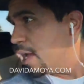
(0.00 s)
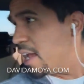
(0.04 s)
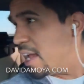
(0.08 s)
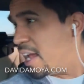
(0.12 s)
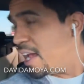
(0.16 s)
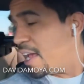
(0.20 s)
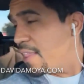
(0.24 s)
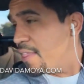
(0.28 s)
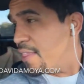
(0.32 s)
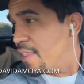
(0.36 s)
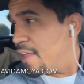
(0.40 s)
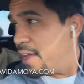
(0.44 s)

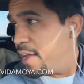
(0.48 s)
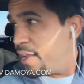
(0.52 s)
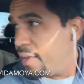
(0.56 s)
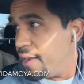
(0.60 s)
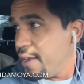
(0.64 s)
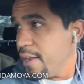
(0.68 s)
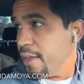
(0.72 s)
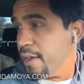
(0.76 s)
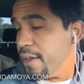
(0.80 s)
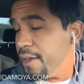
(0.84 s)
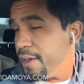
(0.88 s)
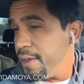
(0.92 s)
And
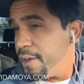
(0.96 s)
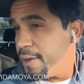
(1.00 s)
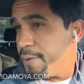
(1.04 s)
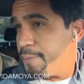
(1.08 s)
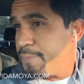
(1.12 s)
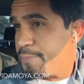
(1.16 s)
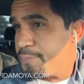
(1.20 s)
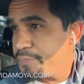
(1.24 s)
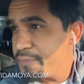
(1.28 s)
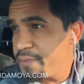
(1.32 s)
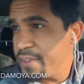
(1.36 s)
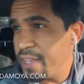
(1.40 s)
then,
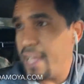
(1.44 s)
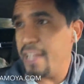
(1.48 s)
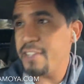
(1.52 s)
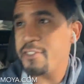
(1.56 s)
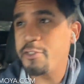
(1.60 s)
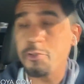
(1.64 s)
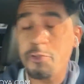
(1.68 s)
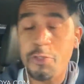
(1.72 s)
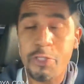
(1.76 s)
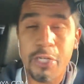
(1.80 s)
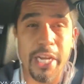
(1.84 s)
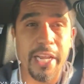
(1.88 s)
yeah,
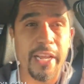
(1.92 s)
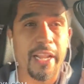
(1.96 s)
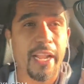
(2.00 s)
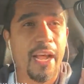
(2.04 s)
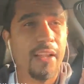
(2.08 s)
so check it